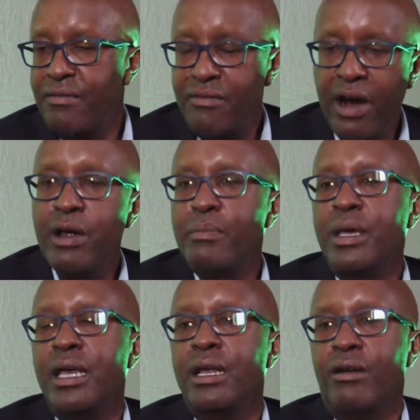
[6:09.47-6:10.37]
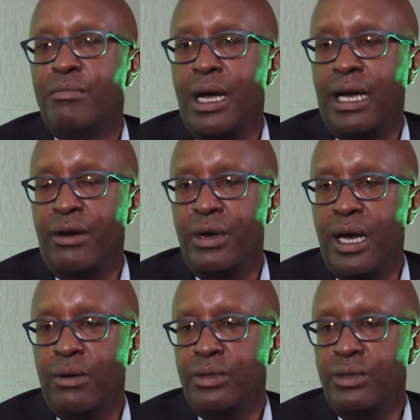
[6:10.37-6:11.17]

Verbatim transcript: the very beginning of my career,